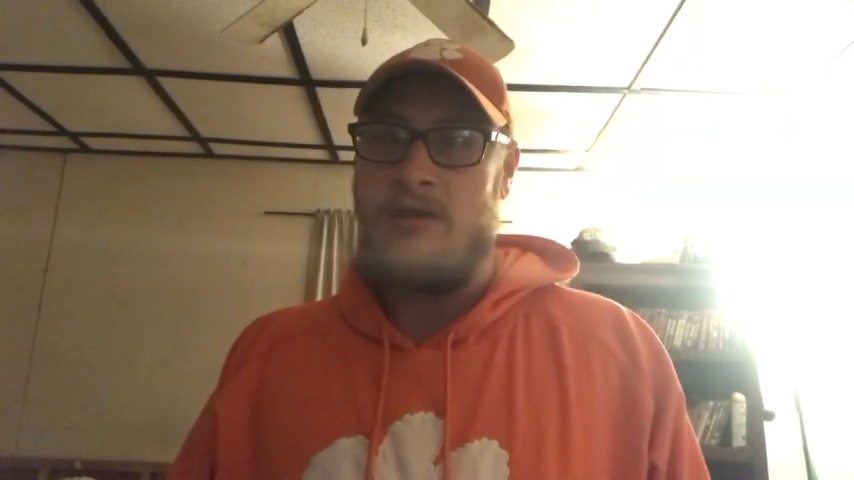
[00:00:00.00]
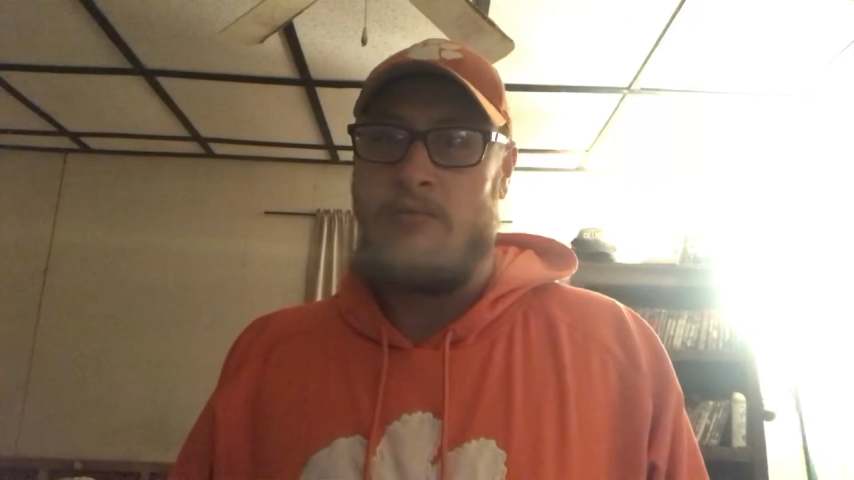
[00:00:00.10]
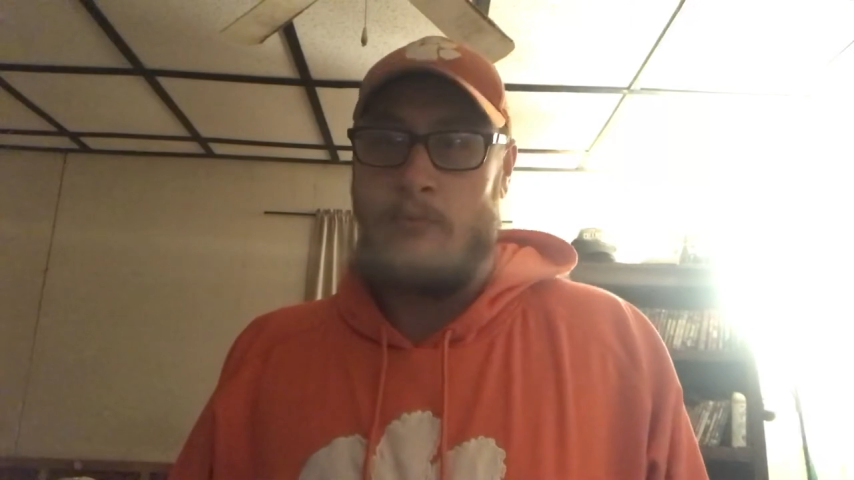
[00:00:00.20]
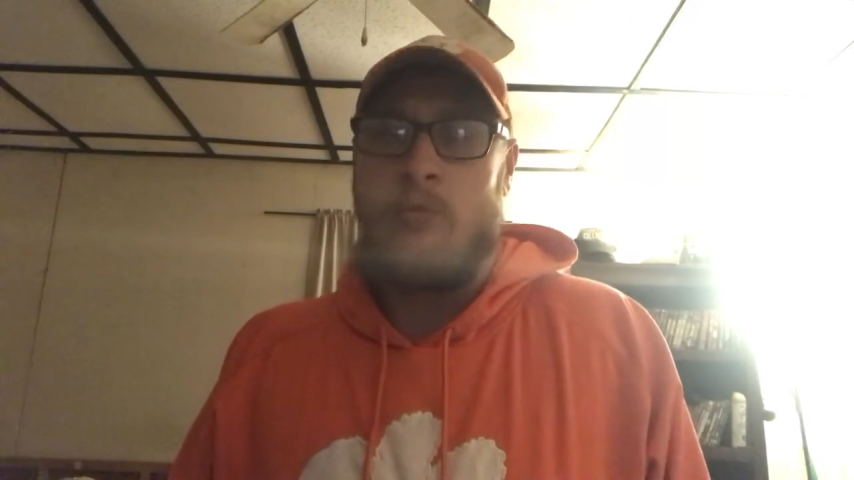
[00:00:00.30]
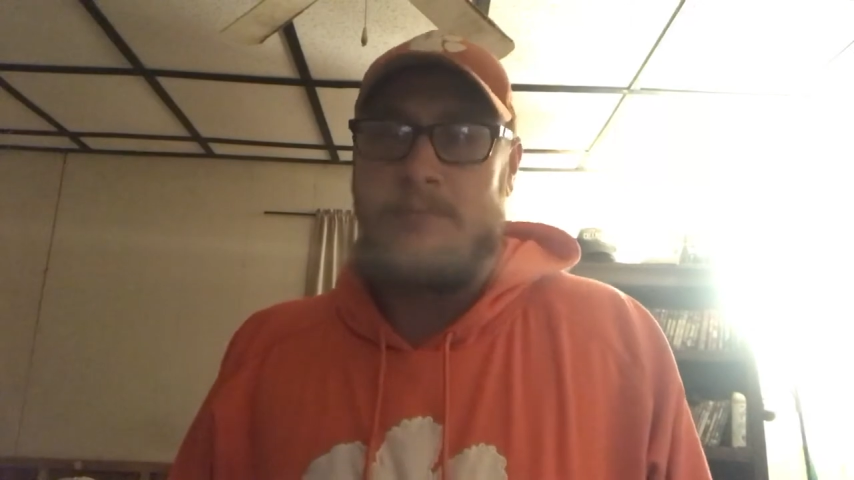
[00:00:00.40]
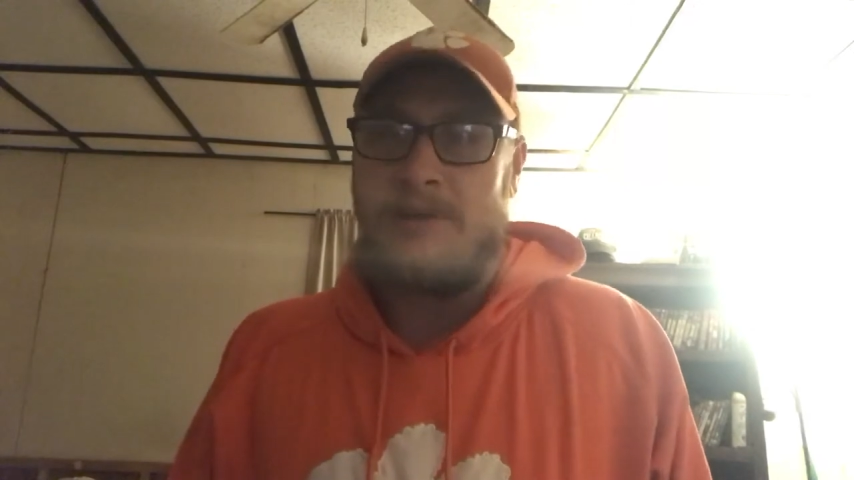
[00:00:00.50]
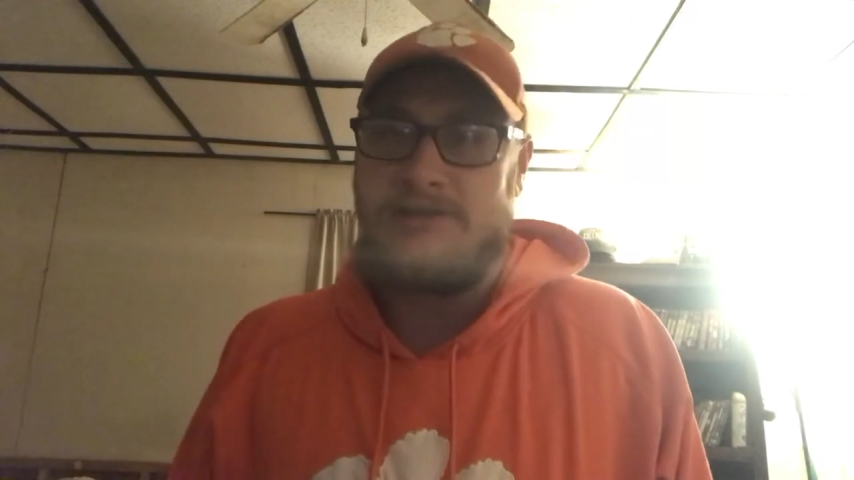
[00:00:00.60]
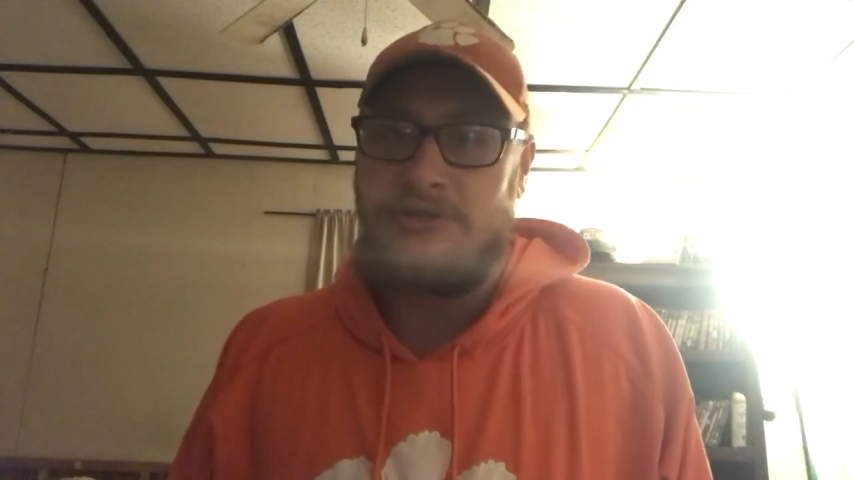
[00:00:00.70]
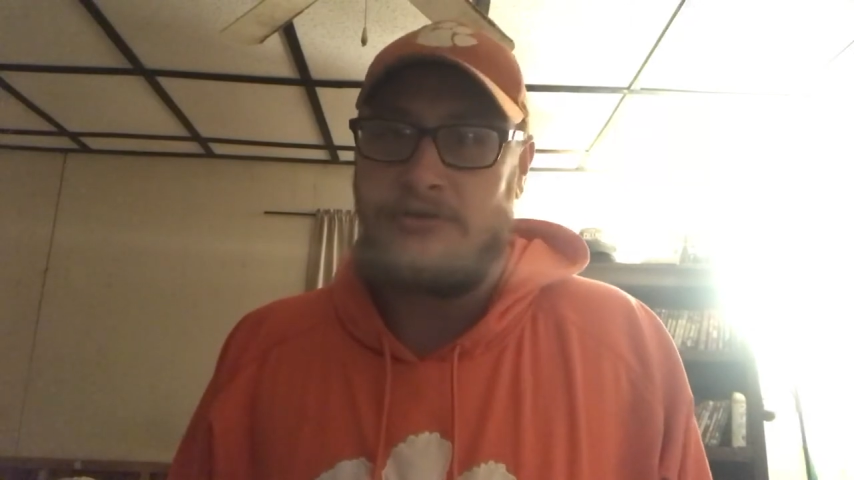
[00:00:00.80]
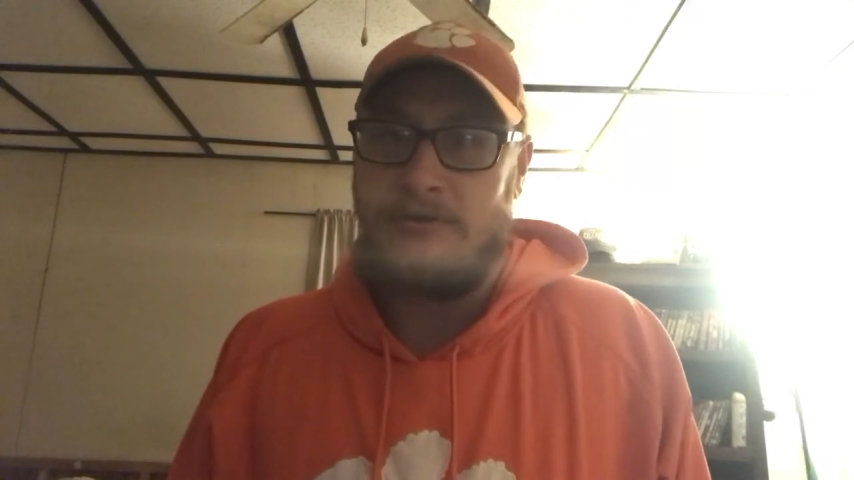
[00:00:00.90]
When we
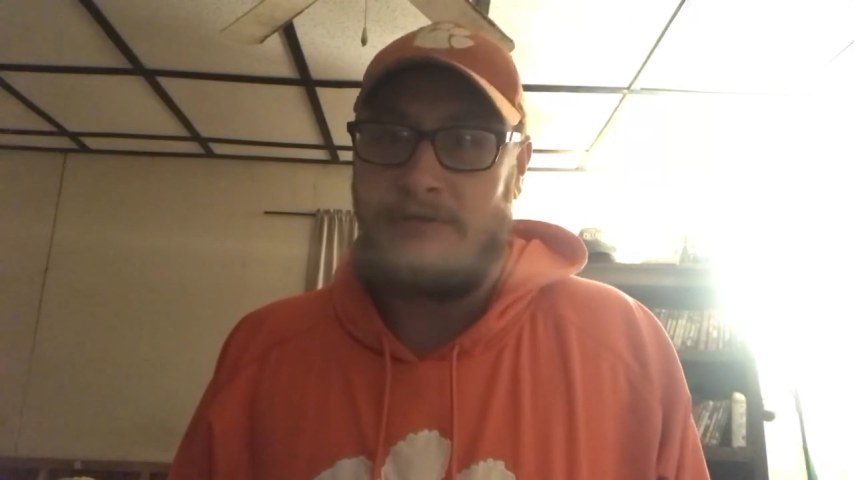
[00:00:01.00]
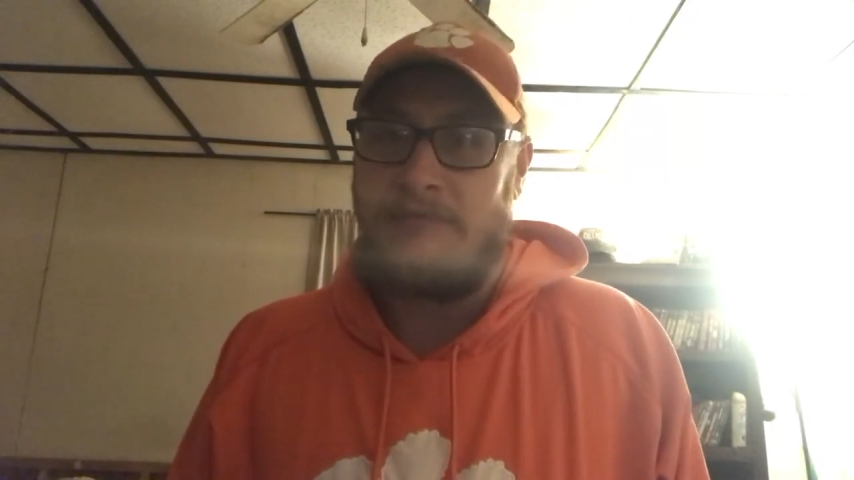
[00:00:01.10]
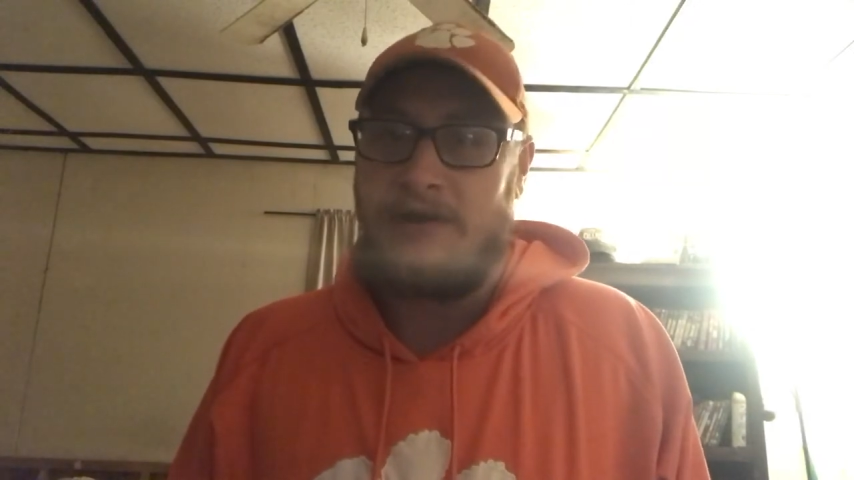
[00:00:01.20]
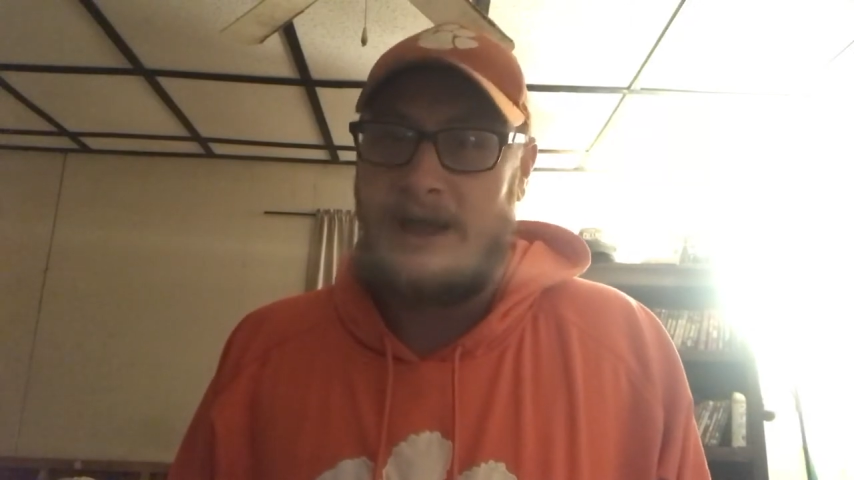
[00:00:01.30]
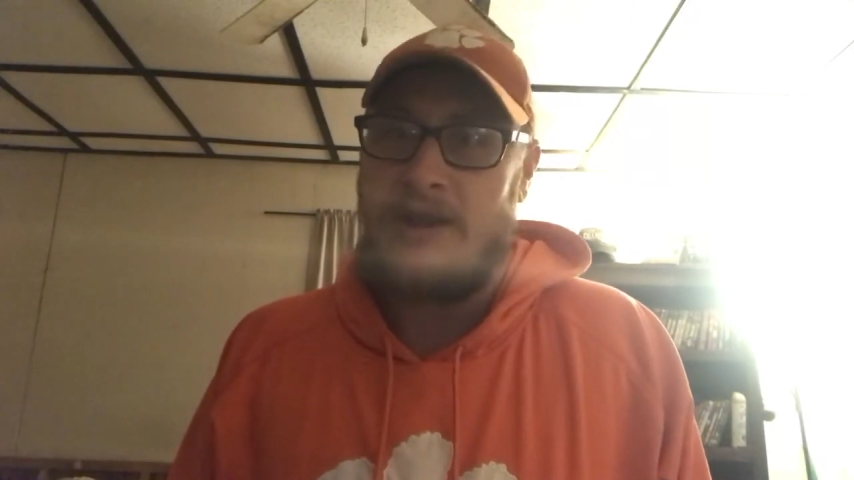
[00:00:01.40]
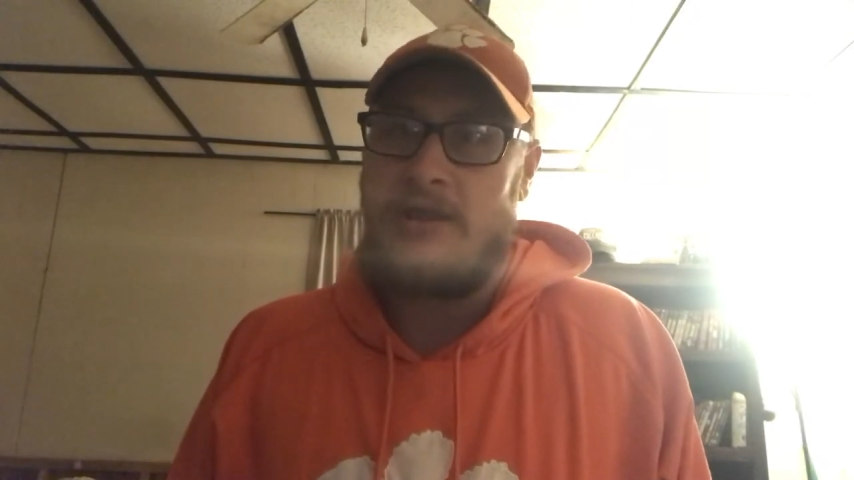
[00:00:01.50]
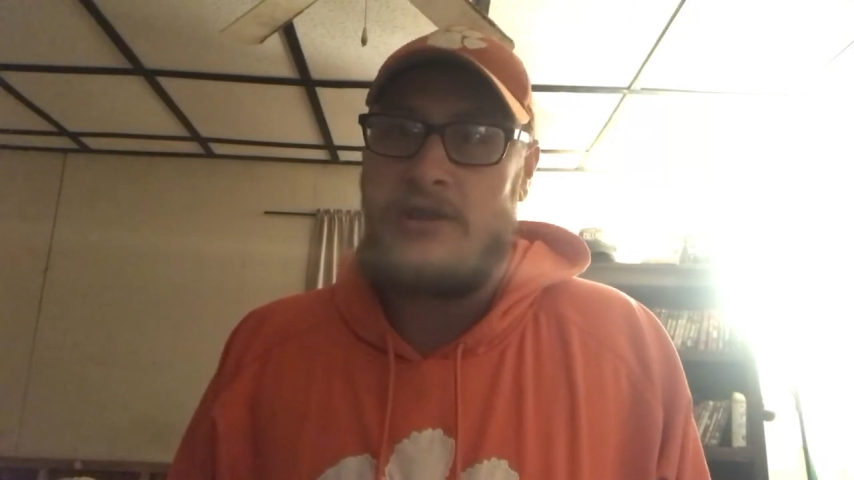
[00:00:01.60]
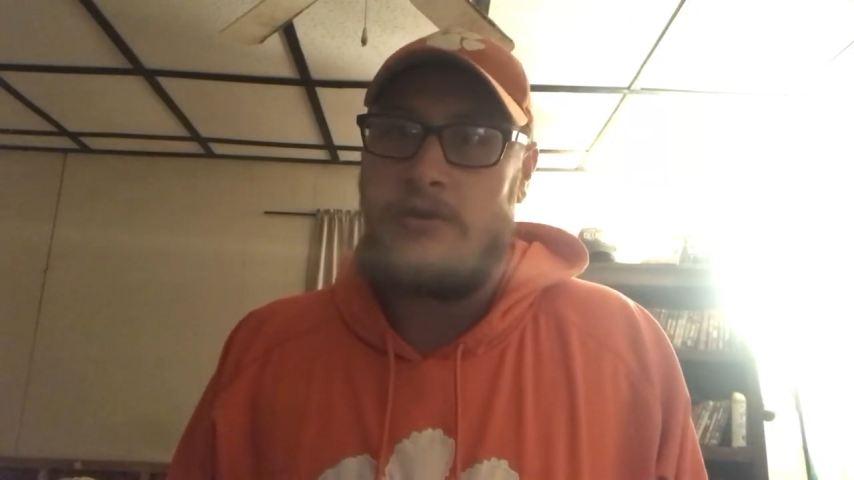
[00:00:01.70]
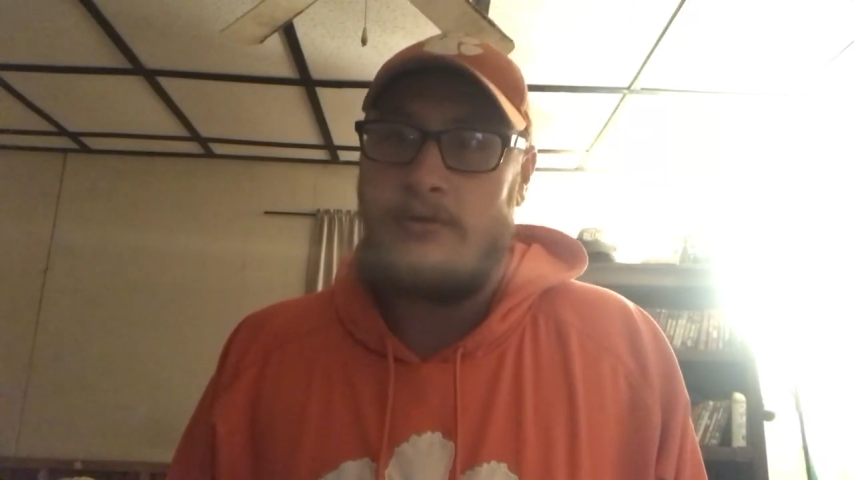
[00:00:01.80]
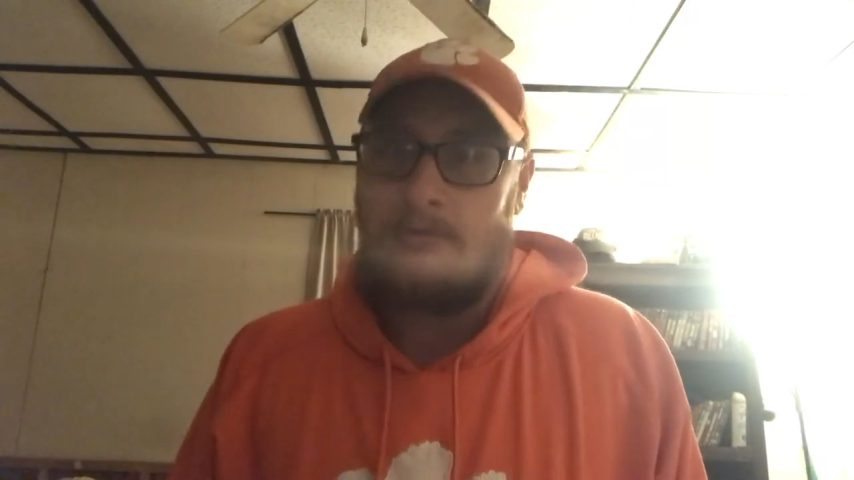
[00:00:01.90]
beat you, the fuck out of
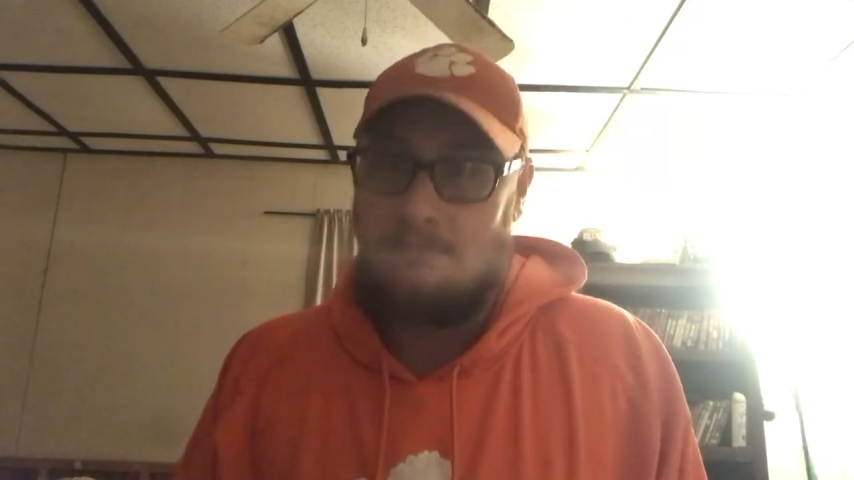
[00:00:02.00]
you,